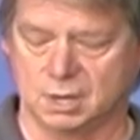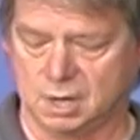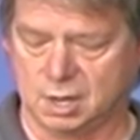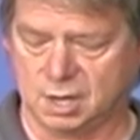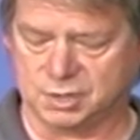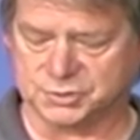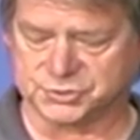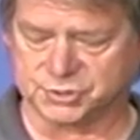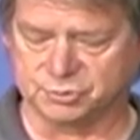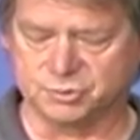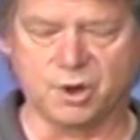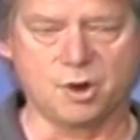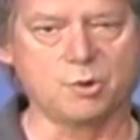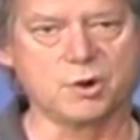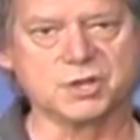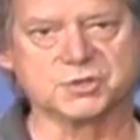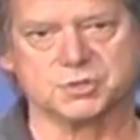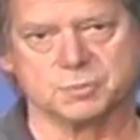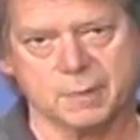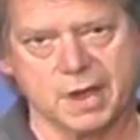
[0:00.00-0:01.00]
also known
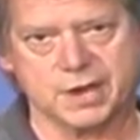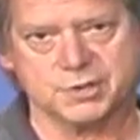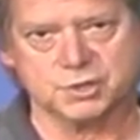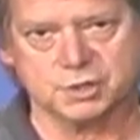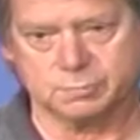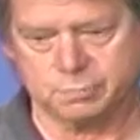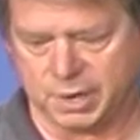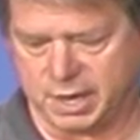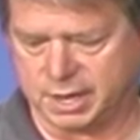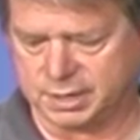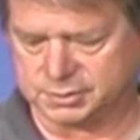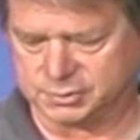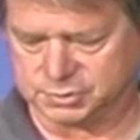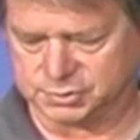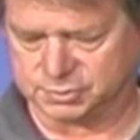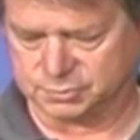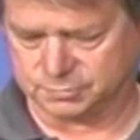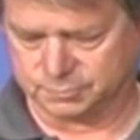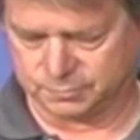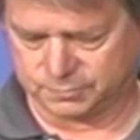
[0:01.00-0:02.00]
as a Magic Box.